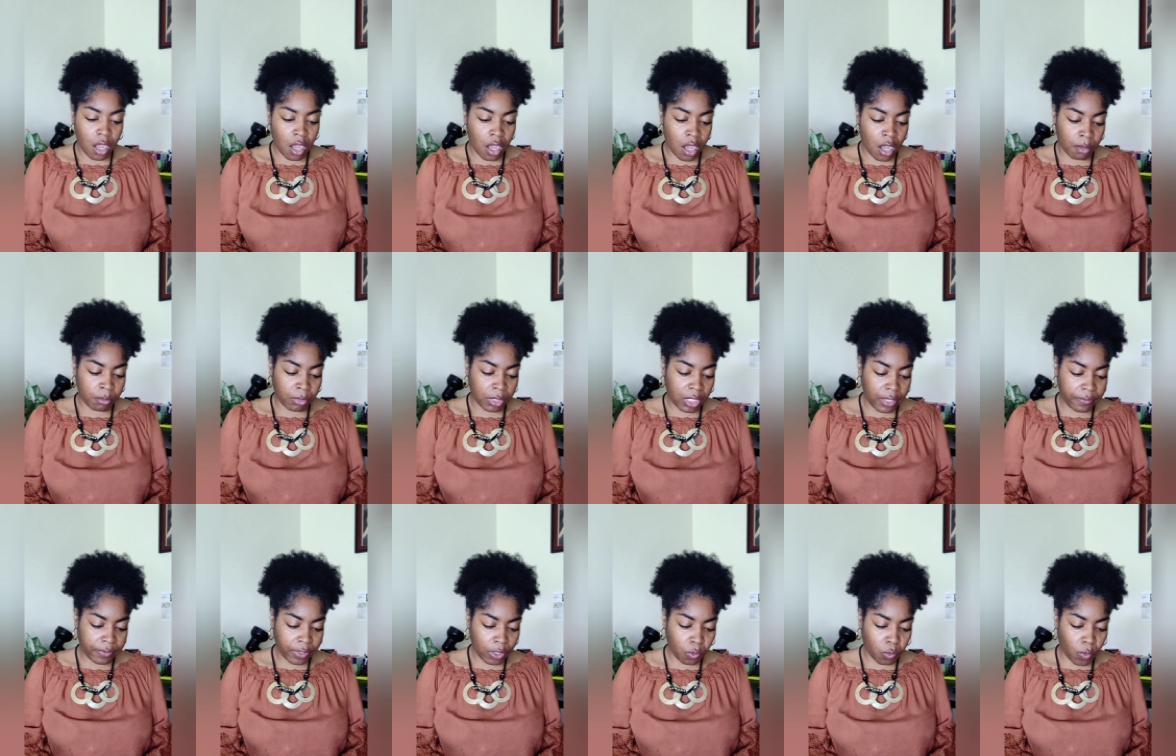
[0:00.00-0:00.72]

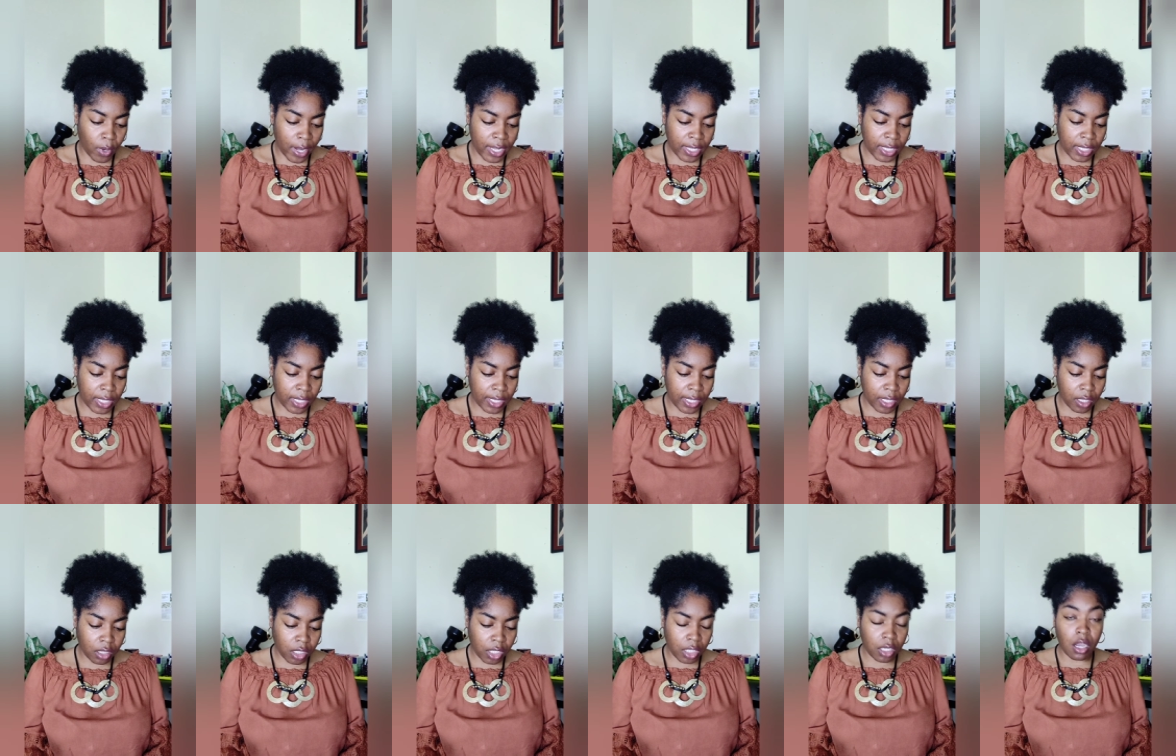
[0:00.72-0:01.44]
Living
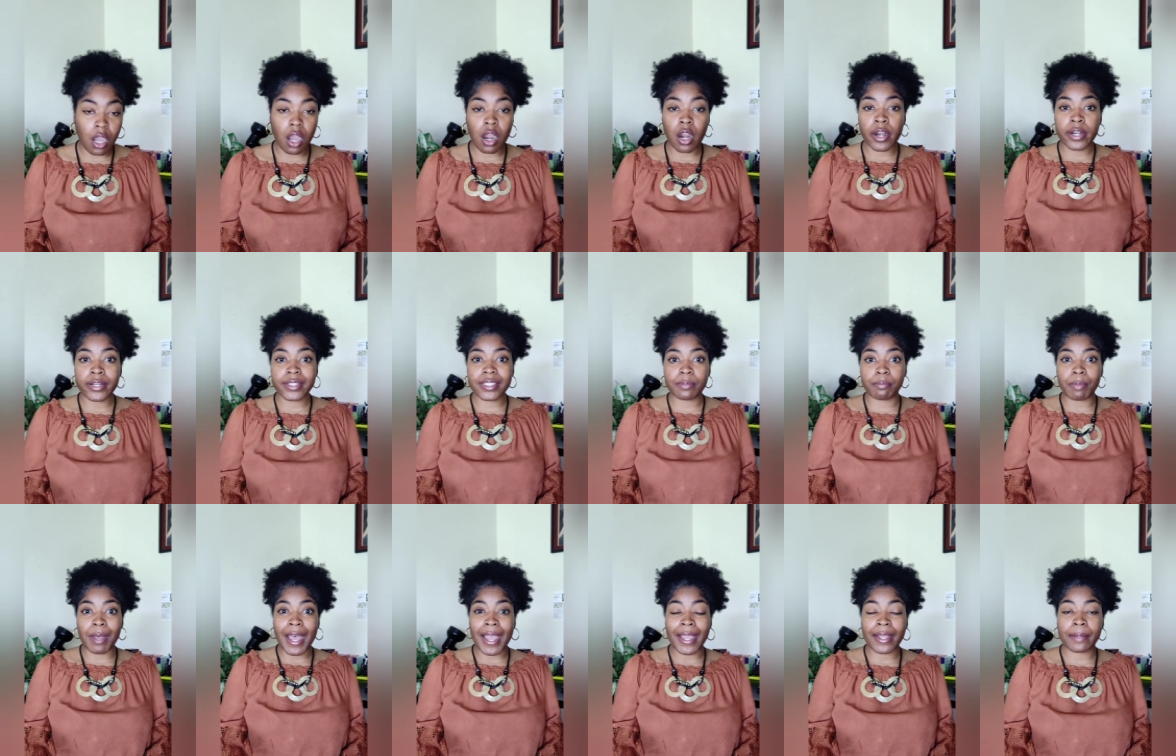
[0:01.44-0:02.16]
Reiki Healing
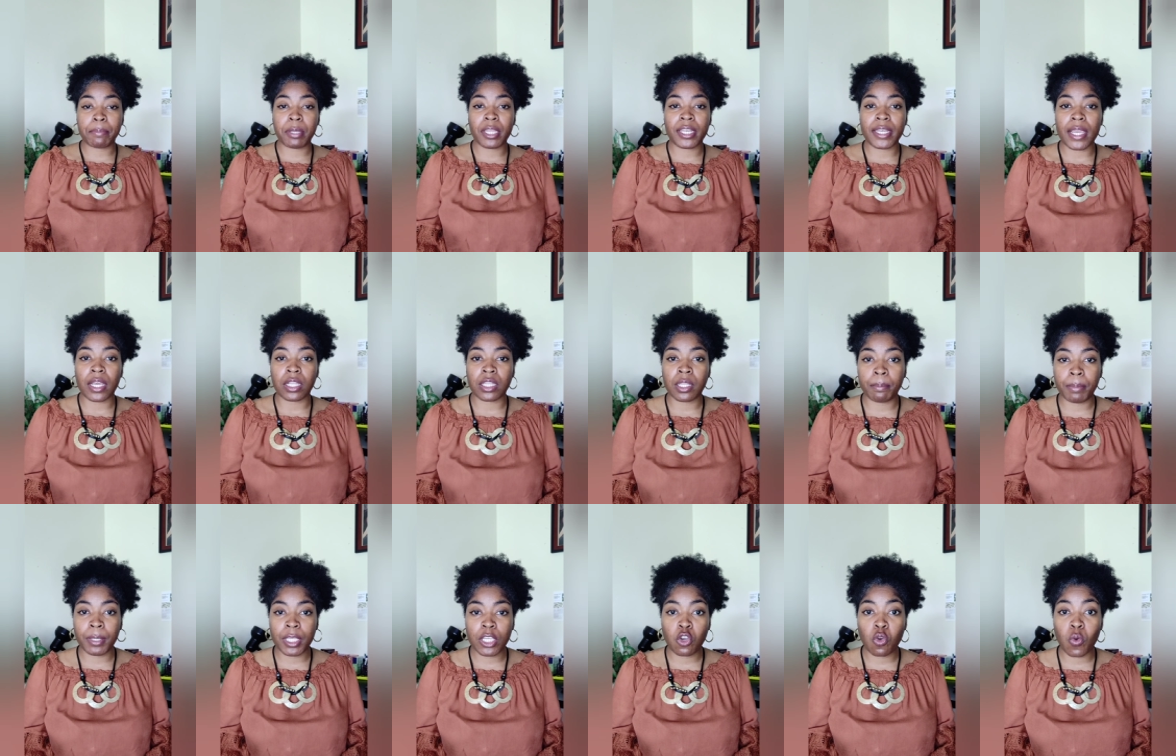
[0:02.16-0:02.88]
cards by
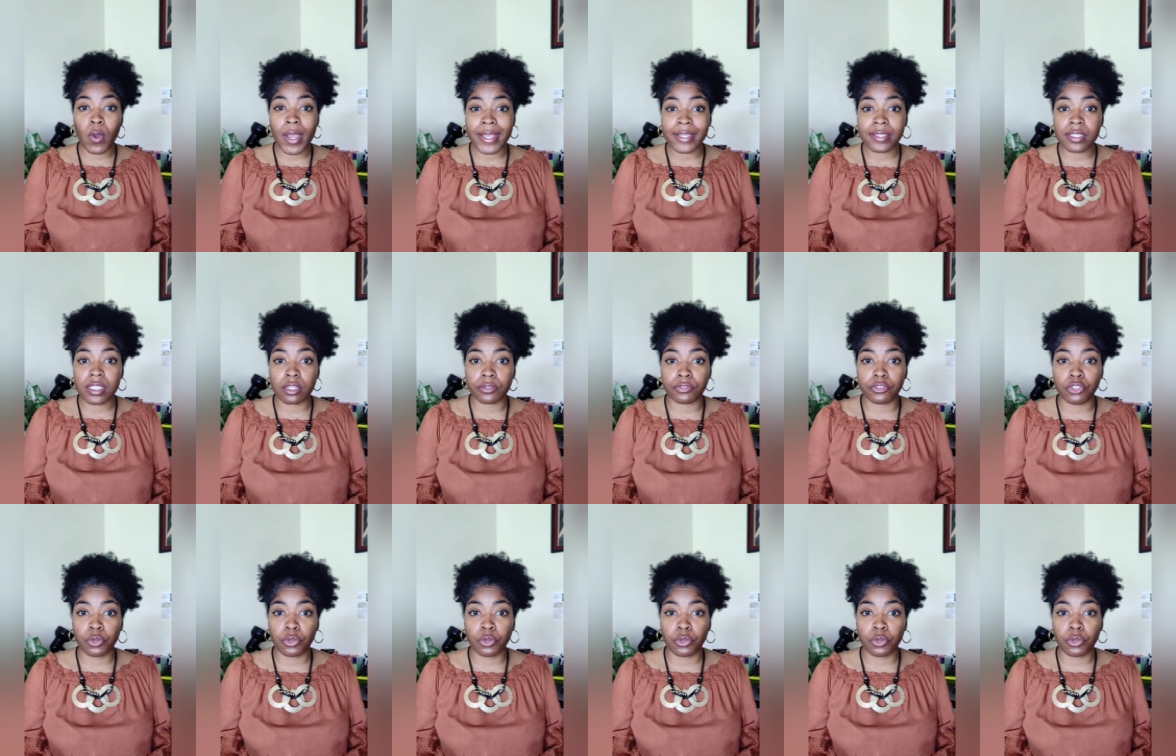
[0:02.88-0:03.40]
Penelope Quest.